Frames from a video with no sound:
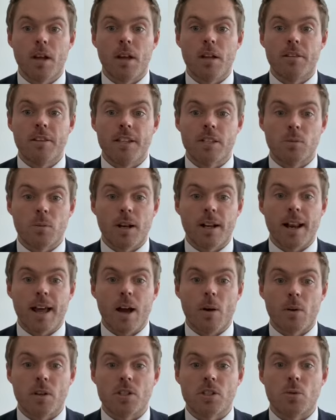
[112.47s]
This will
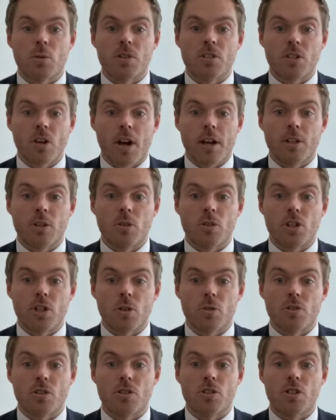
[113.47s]
allow us to assign your
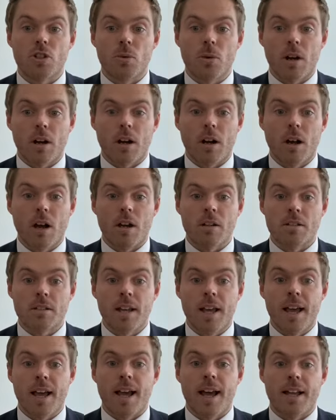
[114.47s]
children to a class
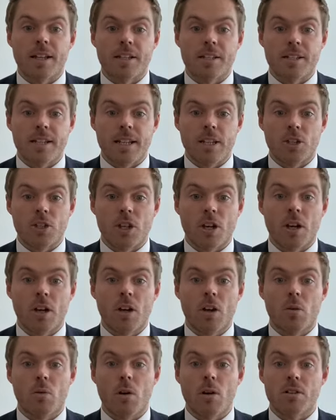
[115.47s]
and a teacher,
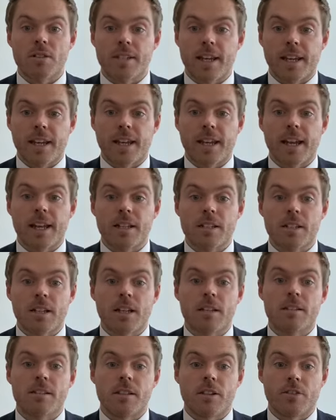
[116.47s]
whilst taking into
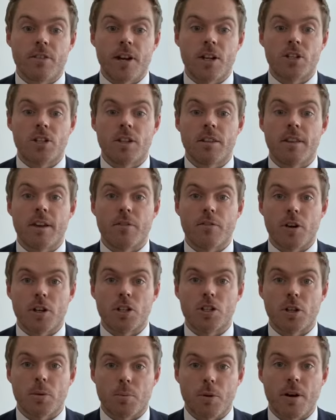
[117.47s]
consideration their
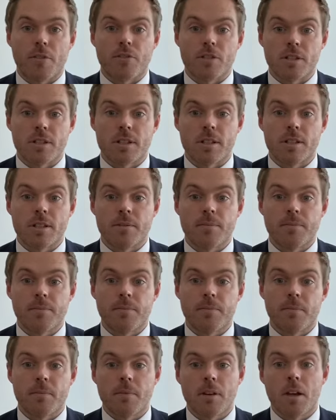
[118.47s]
friendship preferences.
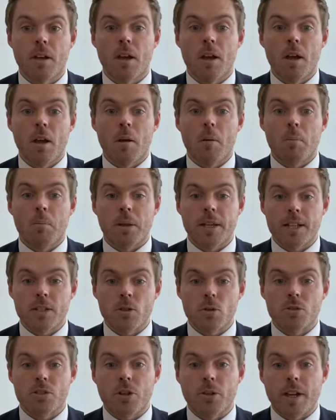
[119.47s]
Please
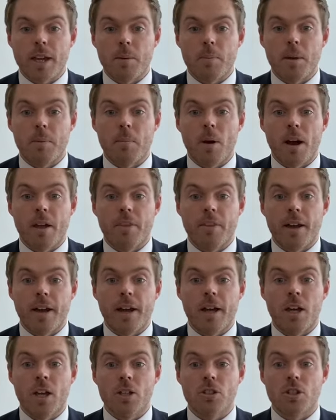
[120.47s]
also keep in mind
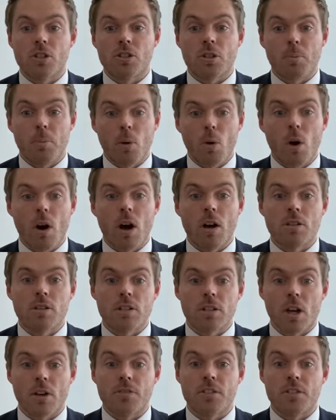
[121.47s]
that, to support our staff's